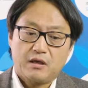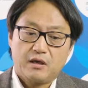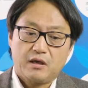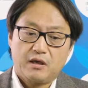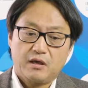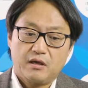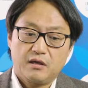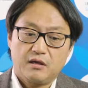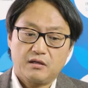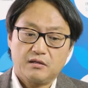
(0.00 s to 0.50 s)

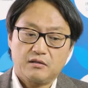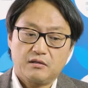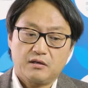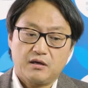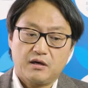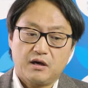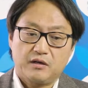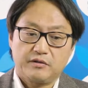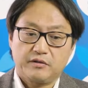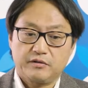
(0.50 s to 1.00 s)
And
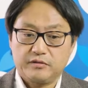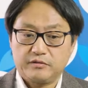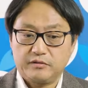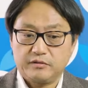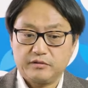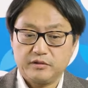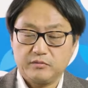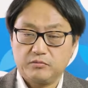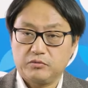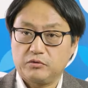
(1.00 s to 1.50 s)

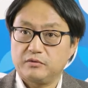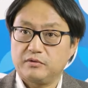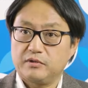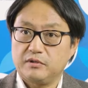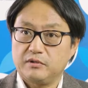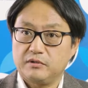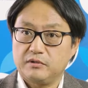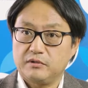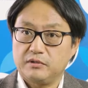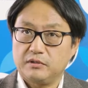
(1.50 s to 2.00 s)
another
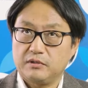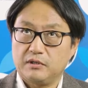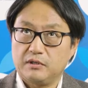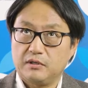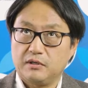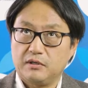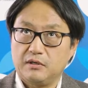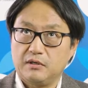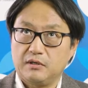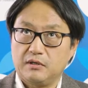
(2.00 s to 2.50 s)
important
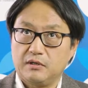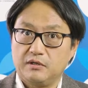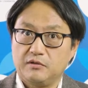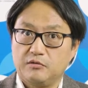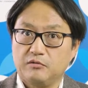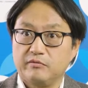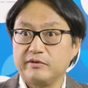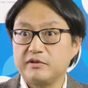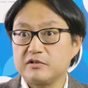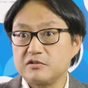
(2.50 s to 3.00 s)
uh,
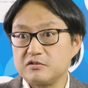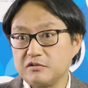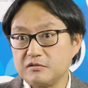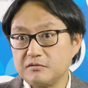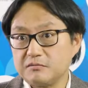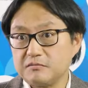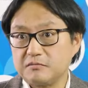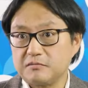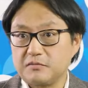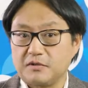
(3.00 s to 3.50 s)

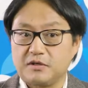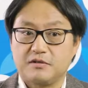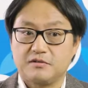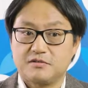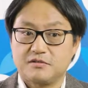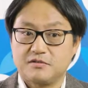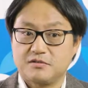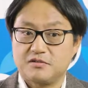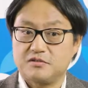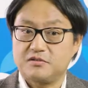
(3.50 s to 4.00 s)
innovation, uh,
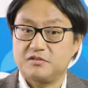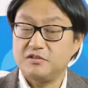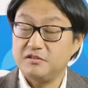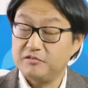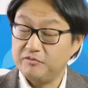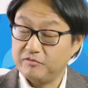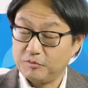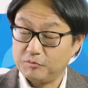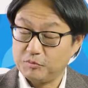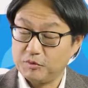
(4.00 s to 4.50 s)
still
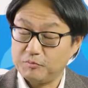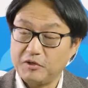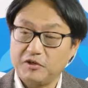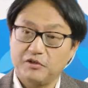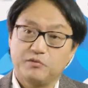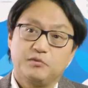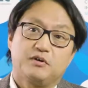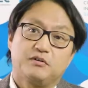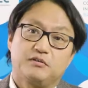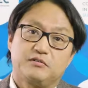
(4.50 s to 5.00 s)
from the
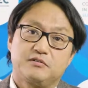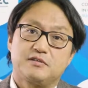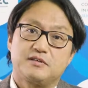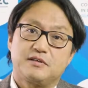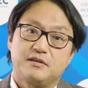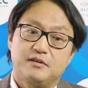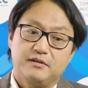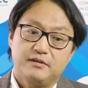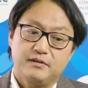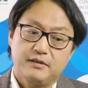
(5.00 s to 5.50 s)
biomarker
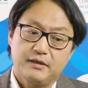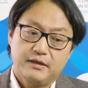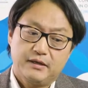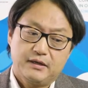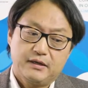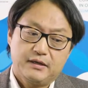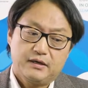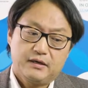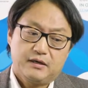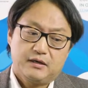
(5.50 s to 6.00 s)
side,
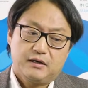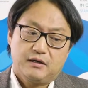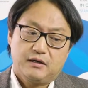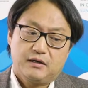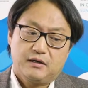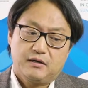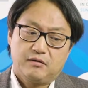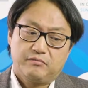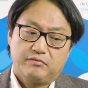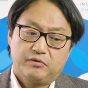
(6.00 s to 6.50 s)

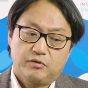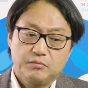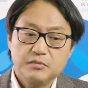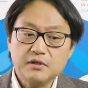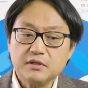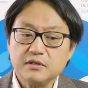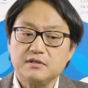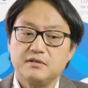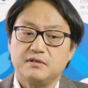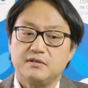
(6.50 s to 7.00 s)
uh, for
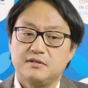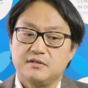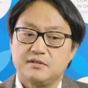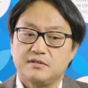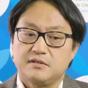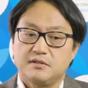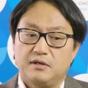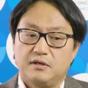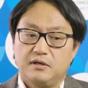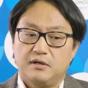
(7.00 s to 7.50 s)
me
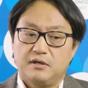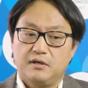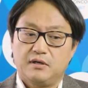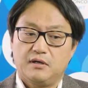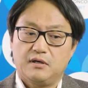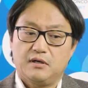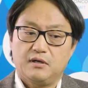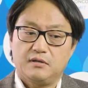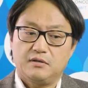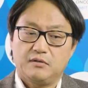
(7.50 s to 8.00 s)
is
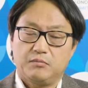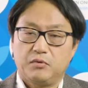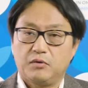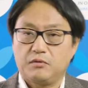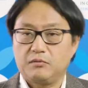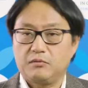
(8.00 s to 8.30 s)
uh, the